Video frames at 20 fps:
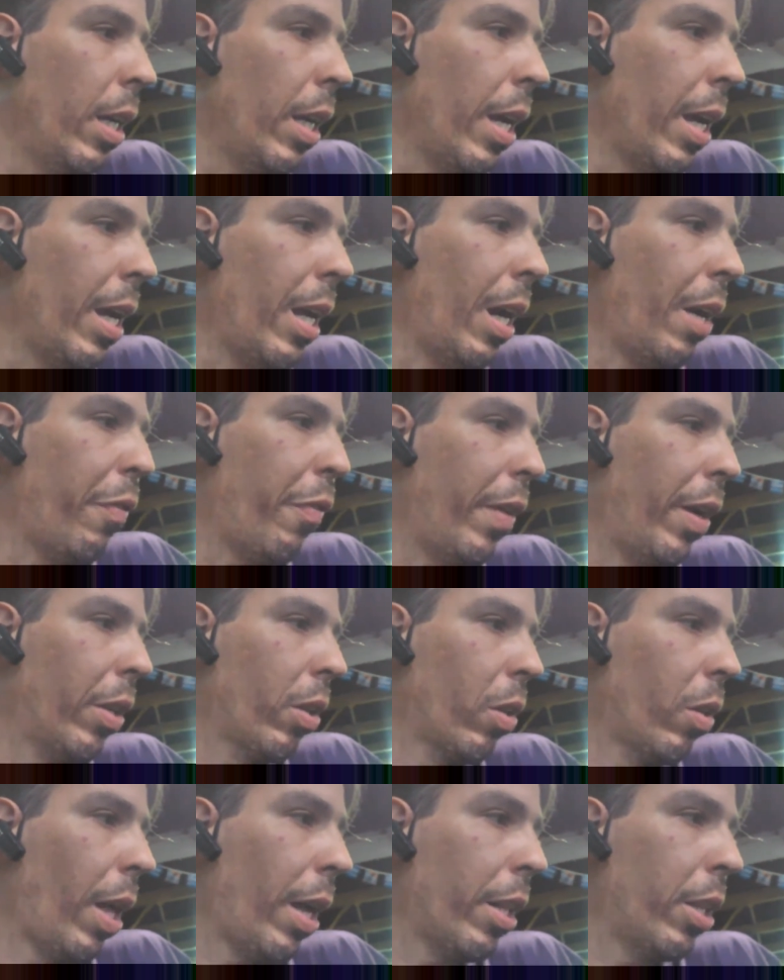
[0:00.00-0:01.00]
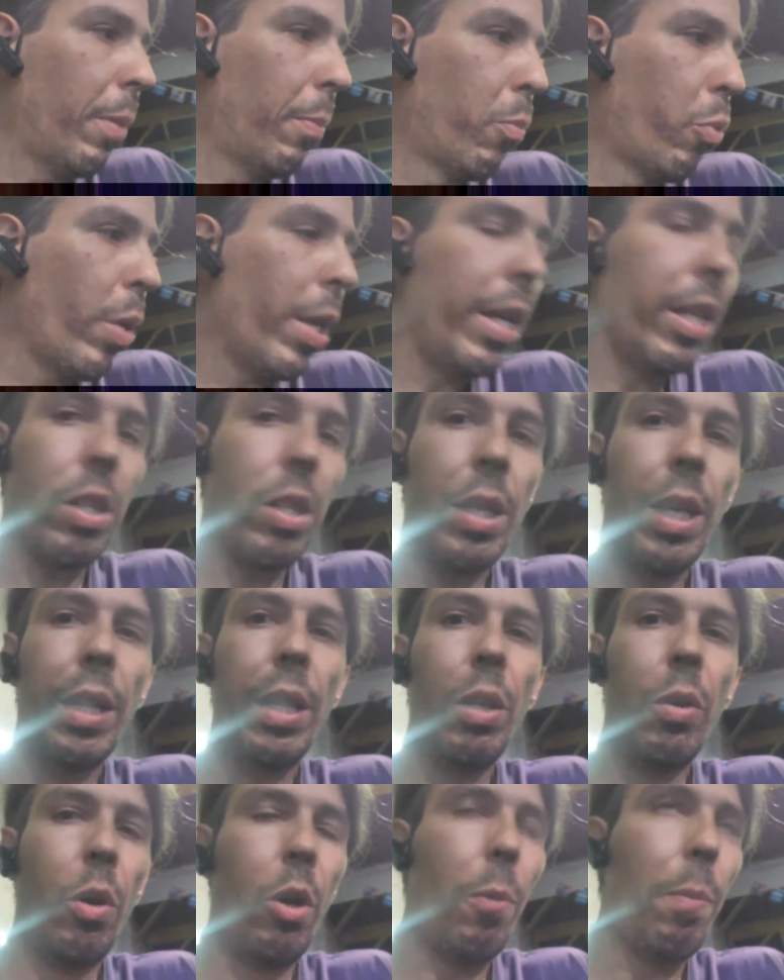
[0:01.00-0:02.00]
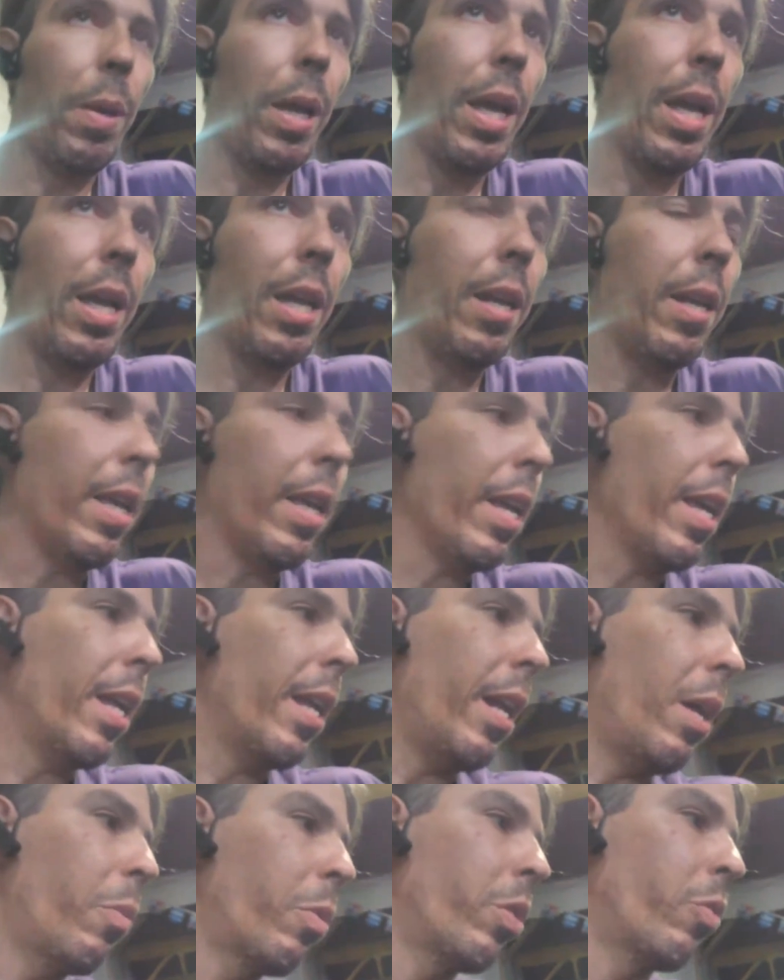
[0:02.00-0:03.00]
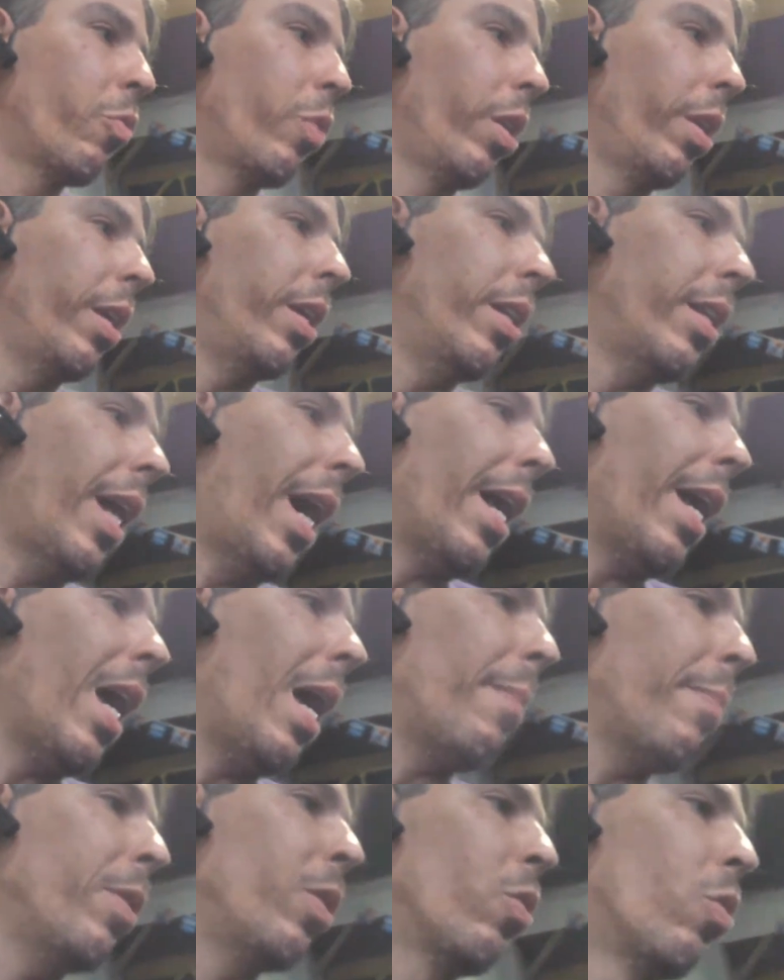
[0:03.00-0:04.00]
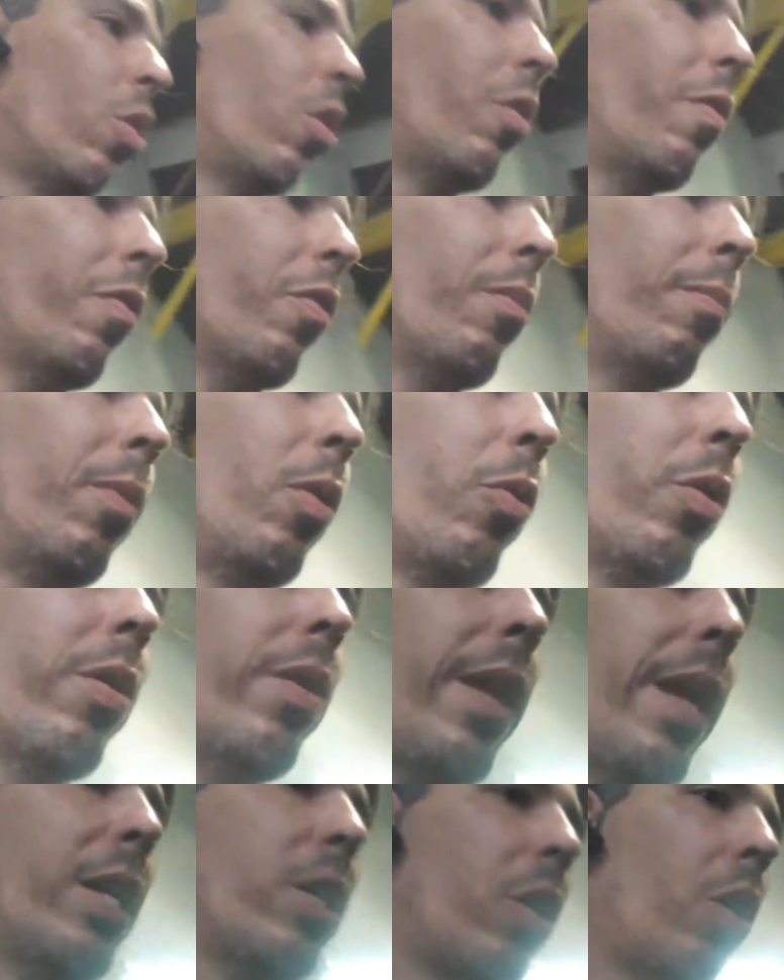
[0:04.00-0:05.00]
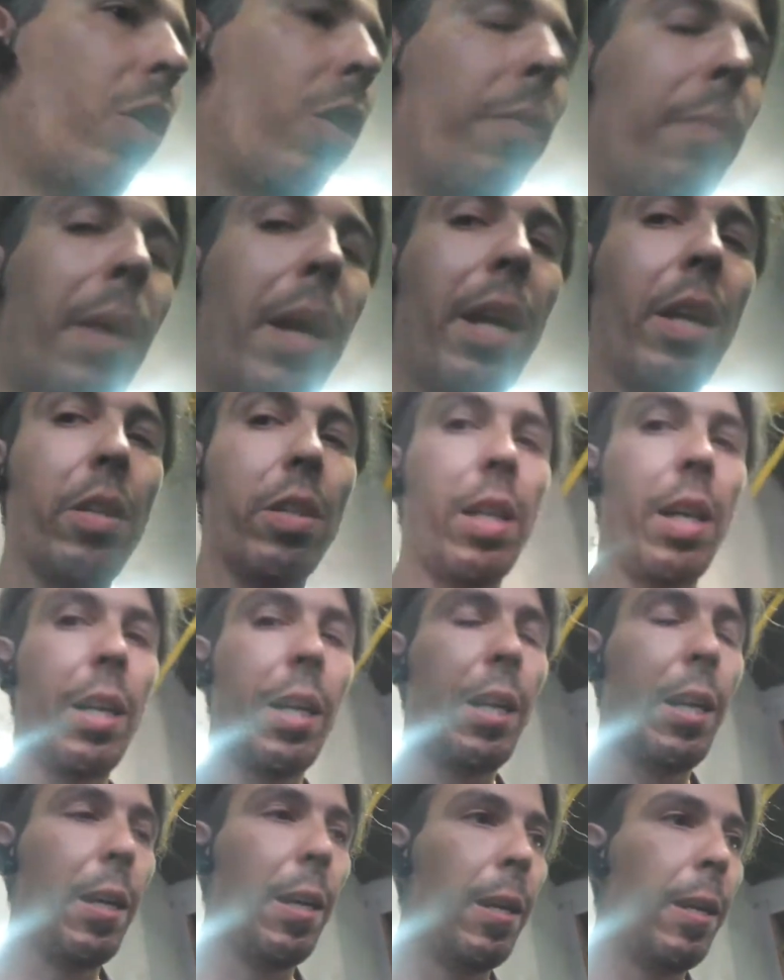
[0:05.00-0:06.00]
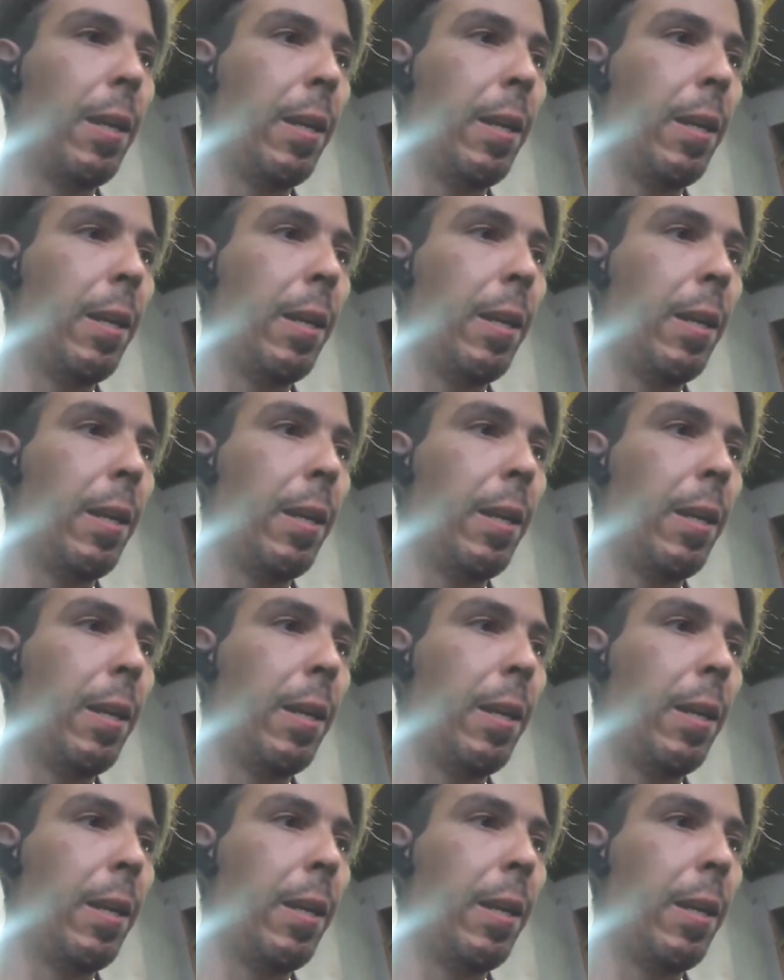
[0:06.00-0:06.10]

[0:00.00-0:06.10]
and I found a lot of debris inside the oil pan, and I was really not happy at all for a motor that has 100 miles on it.